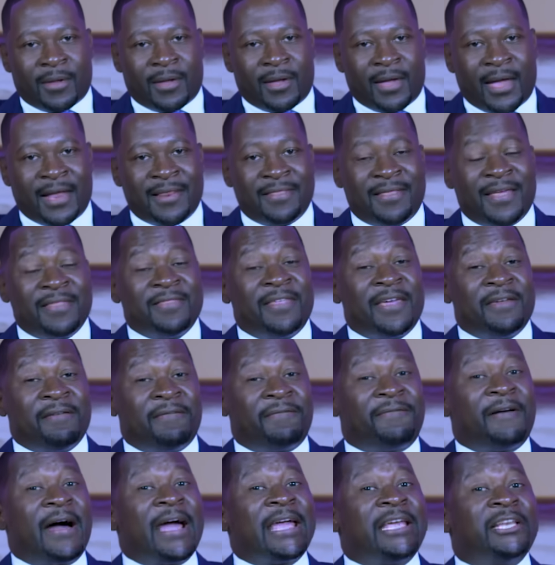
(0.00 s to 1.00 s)
And then they
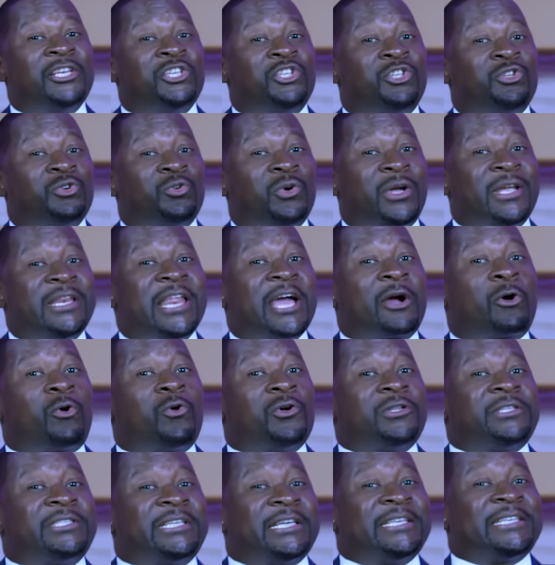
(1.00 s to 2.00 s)
find you in a
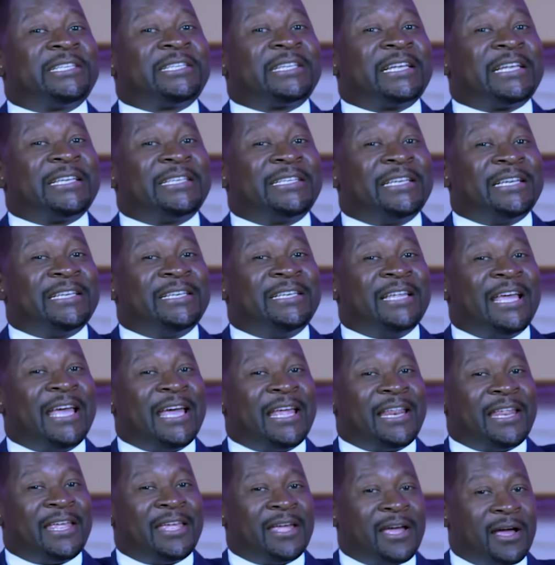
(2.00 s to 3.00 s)
concentrated
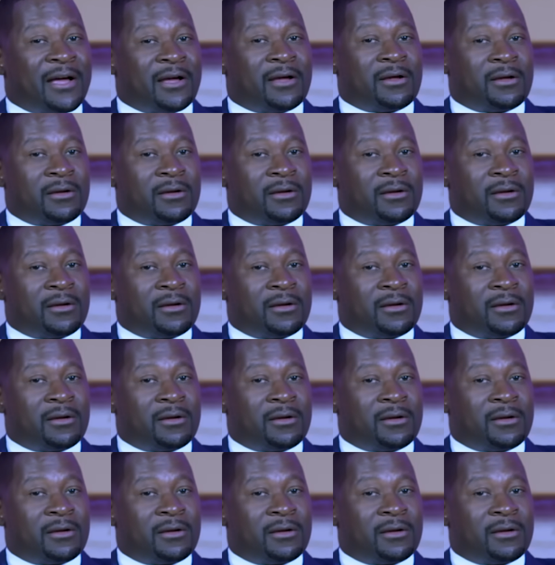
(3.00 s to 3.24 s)
area.